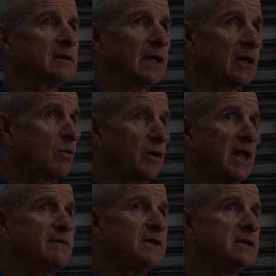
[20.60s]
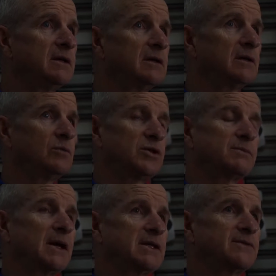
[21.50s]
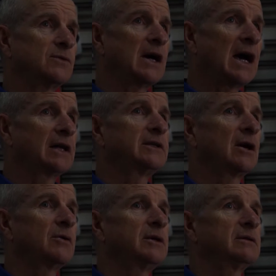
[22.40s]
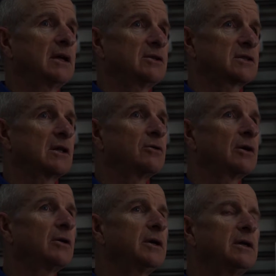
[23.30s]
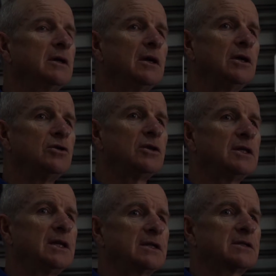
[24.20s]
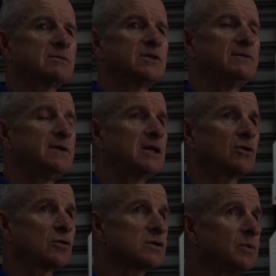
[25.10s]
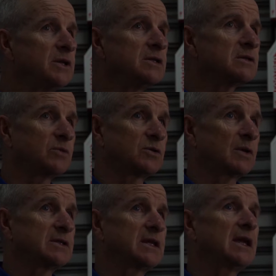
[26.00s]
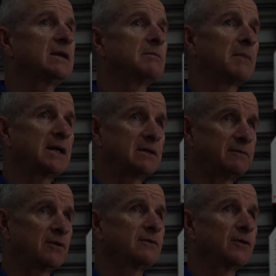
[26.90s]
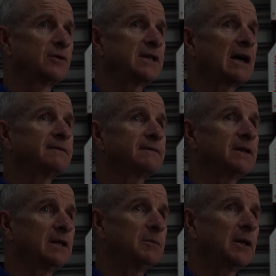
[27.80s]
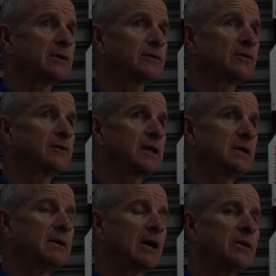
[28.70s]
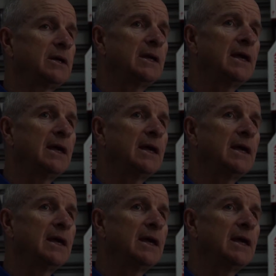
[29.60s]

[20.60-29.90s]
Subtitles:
and quite heavy, which makes for hard going and slow going. You can get some severe crosswinds, which once again makes it very, very tough in a peloton to keep going.